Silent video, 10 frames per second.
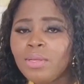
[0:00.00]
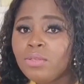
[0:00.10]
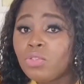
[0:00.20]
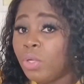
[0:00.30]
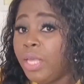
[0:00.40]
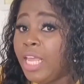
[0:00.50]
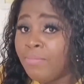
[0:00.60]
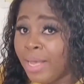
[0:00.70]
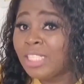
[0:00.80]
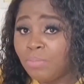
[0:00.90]
So he
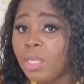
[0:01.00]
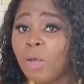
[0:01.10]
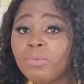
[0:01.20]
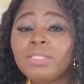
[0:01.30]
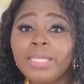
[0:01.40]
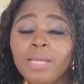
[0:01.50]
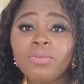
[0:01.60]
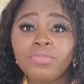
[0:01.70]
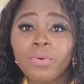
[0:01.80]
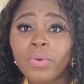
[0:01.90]
messed me up the day
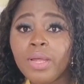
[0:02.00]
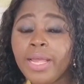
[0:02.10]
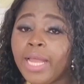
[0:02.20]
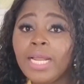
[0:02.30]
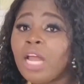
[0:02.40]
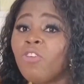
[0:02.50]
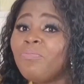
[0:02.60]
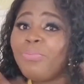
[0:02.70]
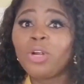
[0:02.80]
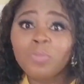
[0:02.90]
before, and it kind of
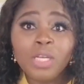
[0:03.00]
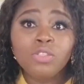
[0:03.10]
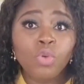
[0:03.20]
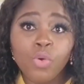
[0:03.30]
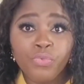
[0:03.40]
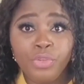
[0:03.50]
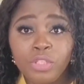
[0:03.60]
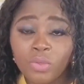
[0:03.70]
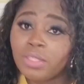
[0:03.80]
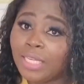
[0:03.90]
brought me into
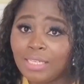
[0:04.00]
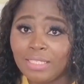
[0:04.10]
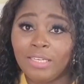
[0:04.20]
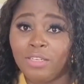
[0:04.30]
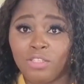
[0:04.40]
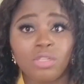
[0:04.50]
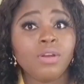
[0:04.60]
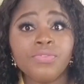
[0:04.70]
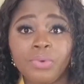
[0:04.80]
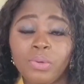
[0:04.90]
confusion. That is another story
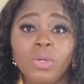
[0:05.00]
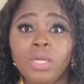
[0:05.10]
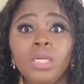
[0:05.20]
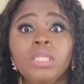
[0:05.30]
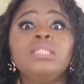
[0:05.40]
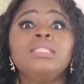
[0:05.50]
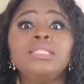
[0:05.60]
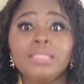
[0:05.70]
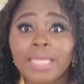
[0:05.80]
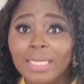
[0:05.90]
for
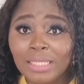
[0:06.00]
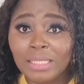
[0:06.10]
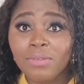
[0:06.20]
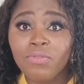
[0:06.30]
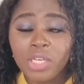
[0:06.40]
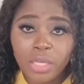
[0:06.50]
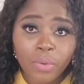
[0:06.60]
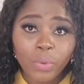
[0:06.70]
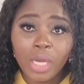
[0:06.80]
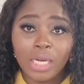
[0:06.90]
next video.
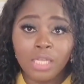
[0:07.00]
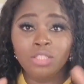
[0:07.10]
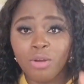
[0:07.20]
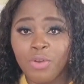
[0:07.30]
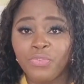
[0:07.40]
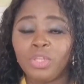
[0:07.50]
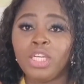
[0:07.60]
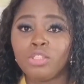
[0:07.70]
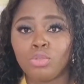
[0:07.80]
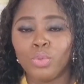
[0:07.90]
Another story for day 2.